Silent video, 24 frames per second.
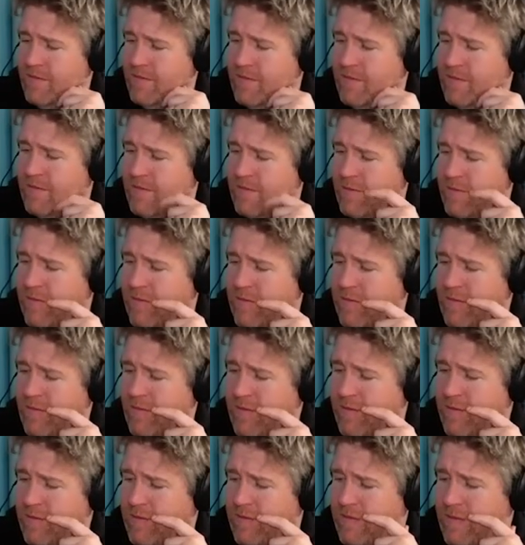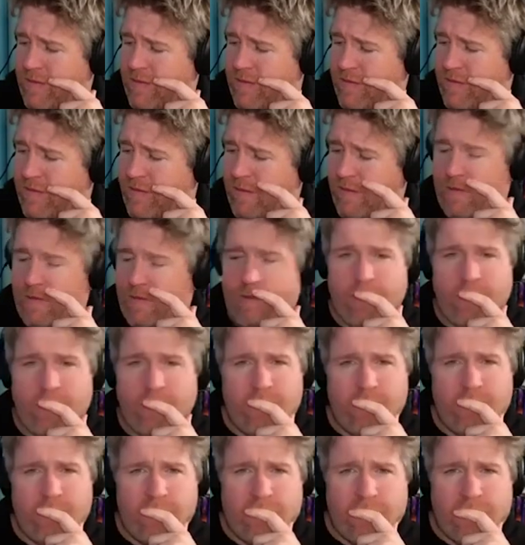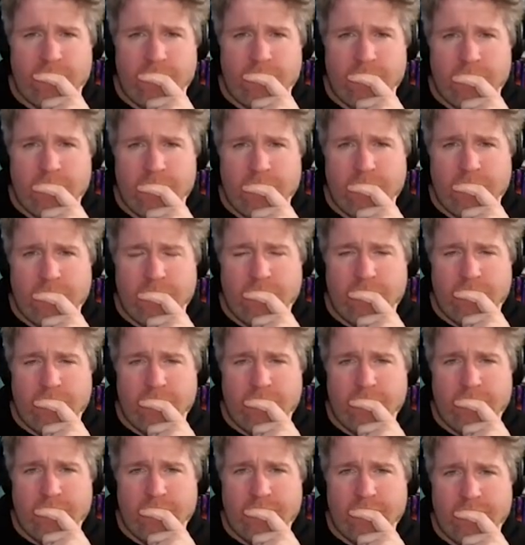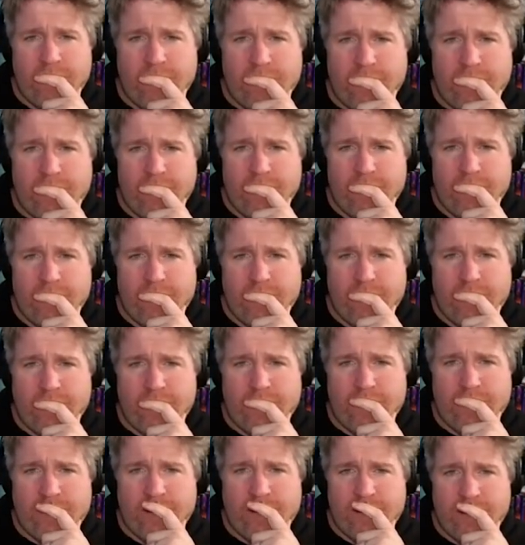No words are spoken by the person on screen.